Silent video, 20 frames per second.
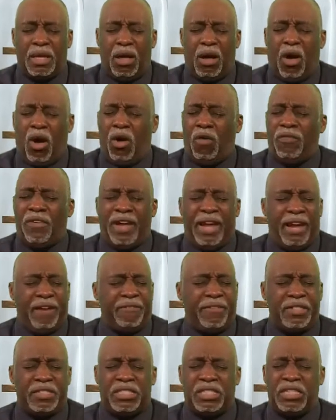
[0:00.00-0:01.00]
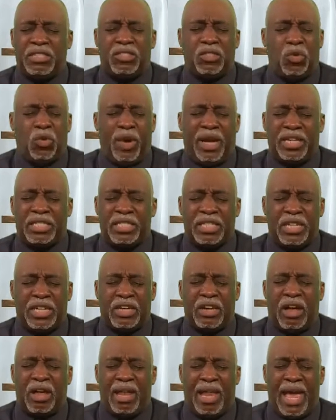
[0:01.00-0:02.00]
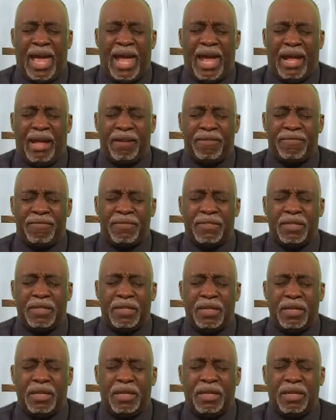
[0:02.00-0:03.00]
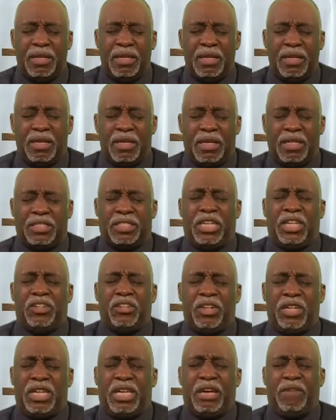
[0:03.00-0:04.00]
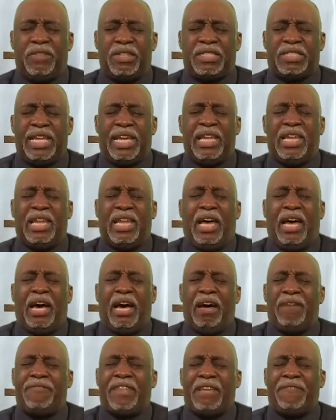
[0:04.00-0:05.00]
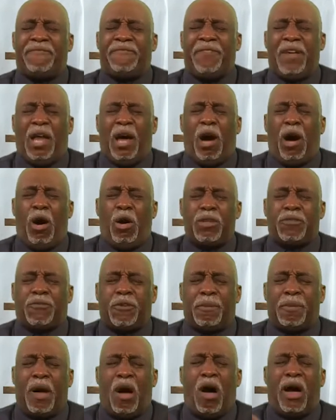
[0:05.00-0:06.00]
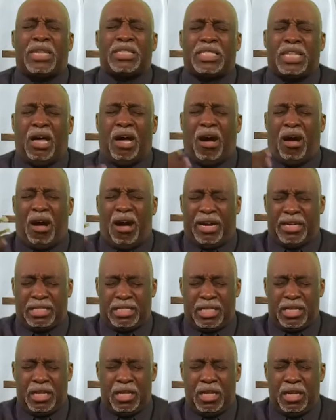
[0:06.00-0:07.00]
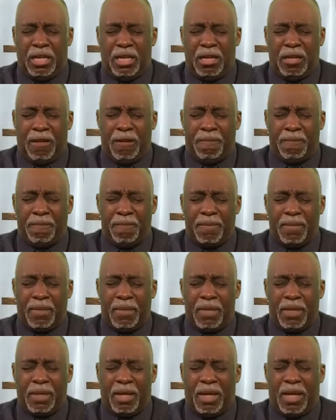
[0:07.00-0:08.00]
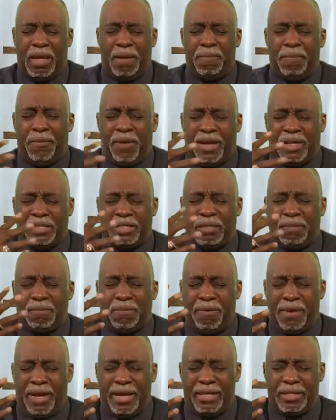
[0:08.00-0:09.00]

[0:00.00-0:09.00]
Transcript: over every situation in our lives. Continue to give us that love that flows from heart to heart and breath to breath.